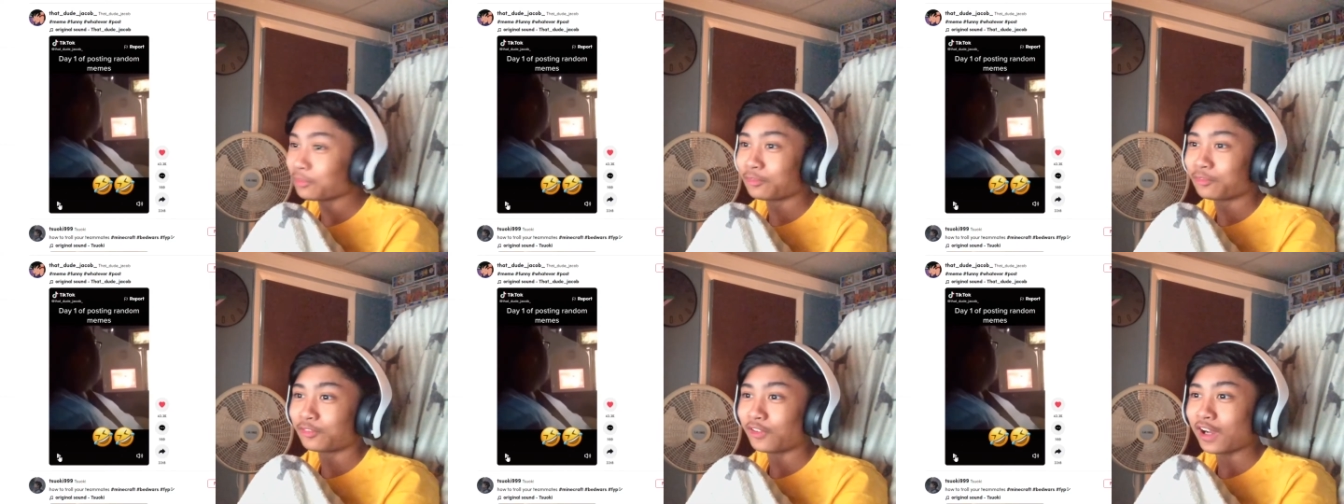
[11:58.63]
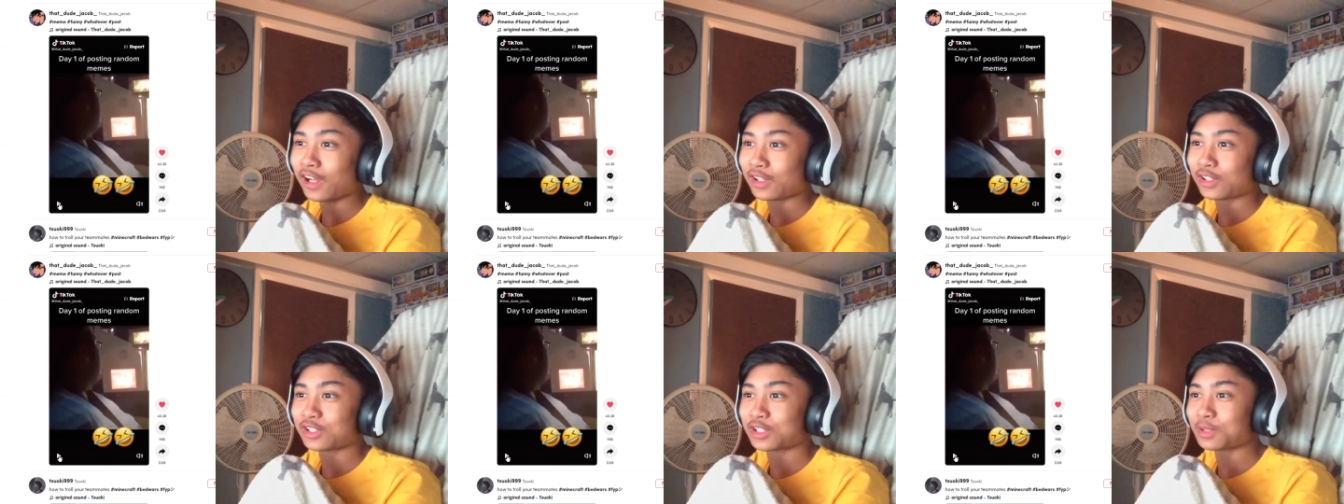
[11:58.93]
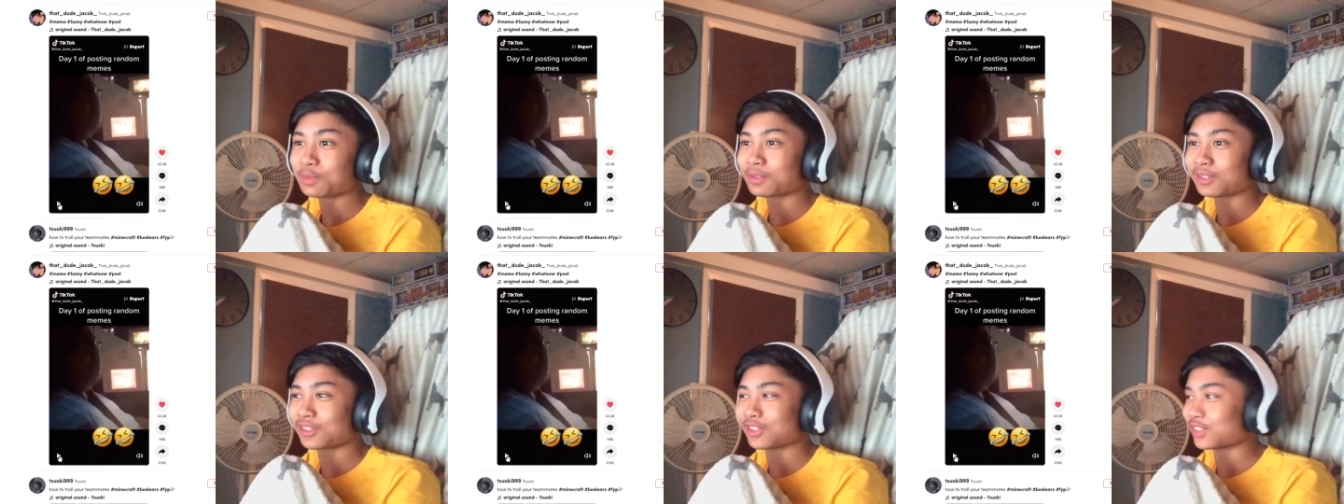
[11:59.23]
fuck? She
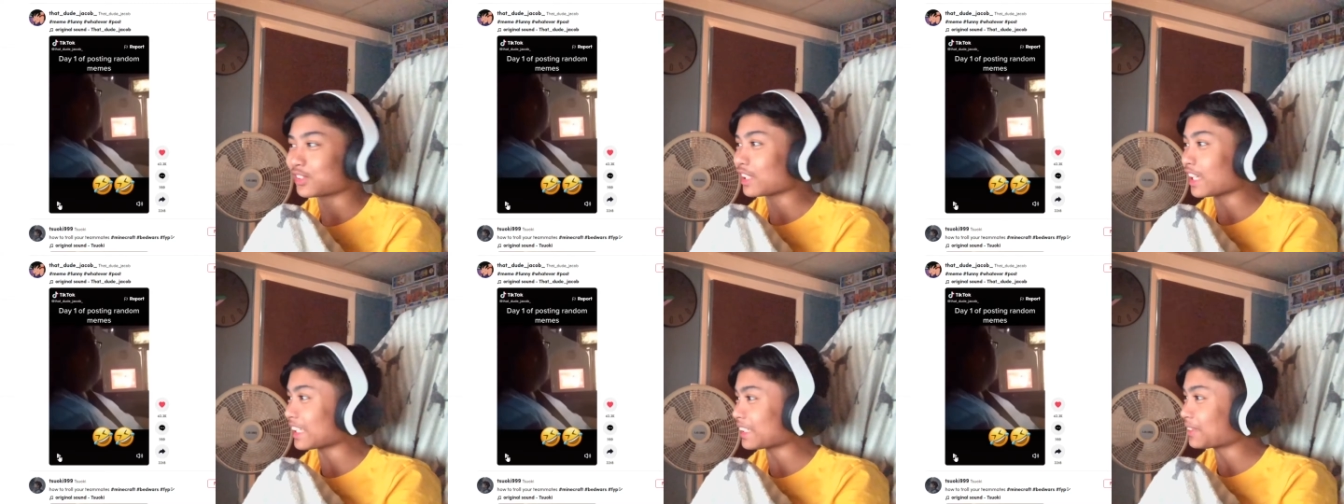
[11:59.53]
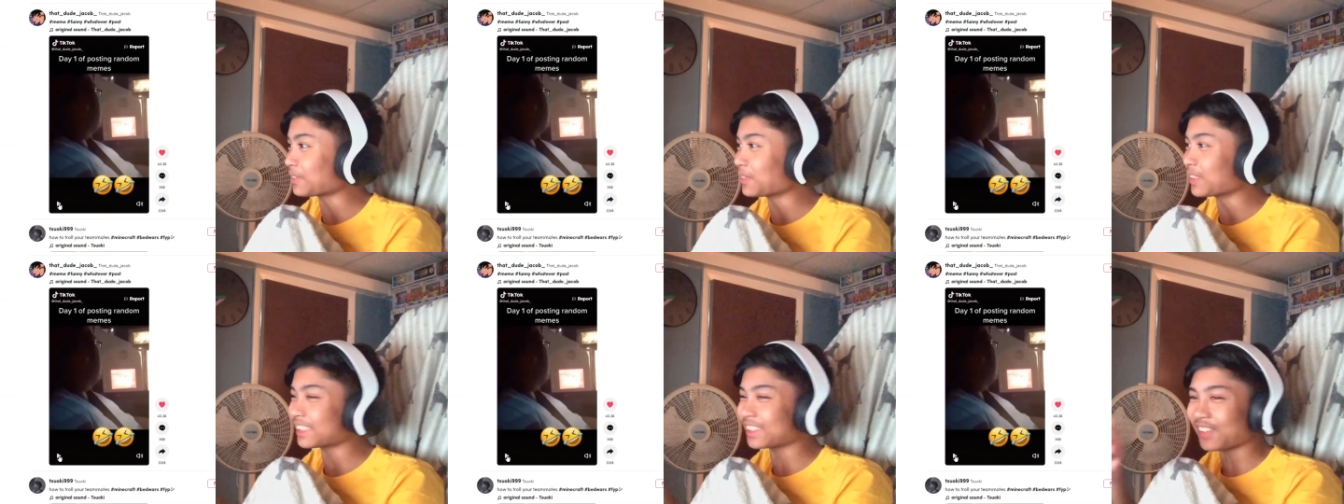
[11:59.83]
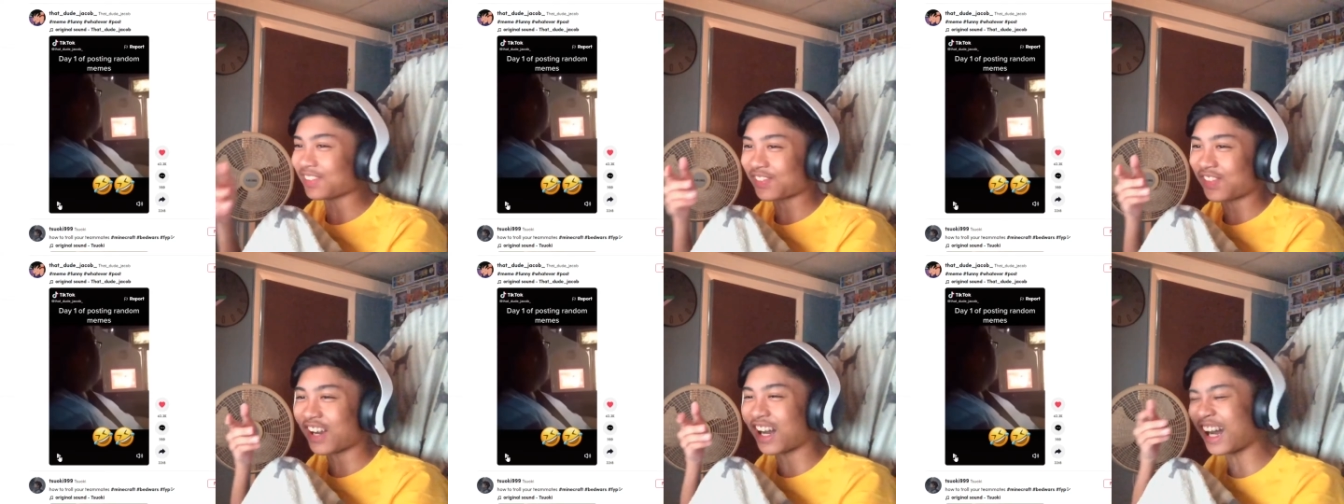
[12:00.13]
was just at. What
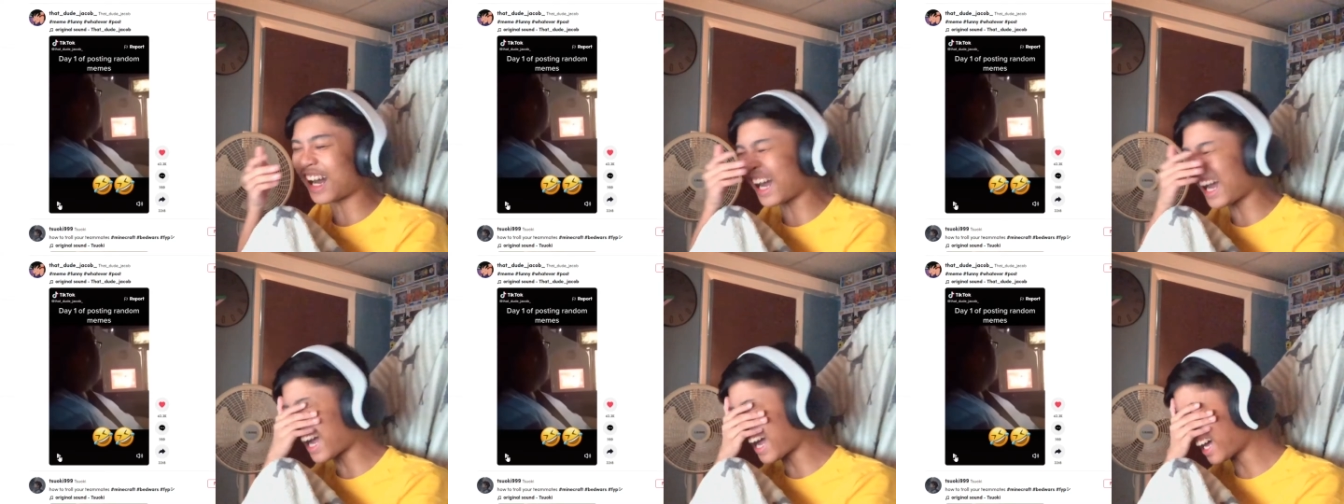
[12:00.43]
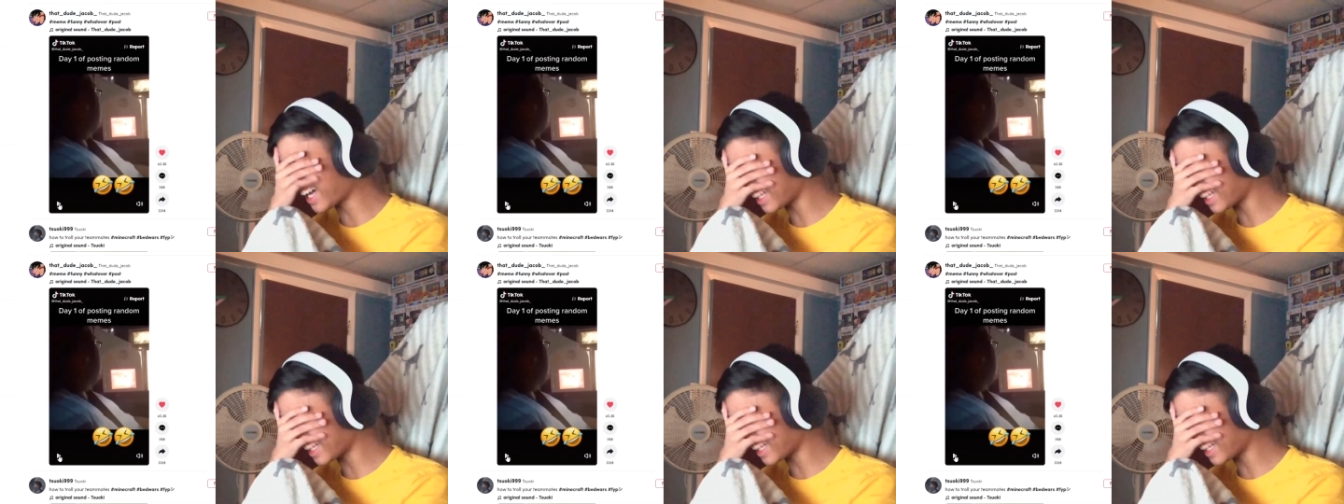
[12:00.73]
the fuck?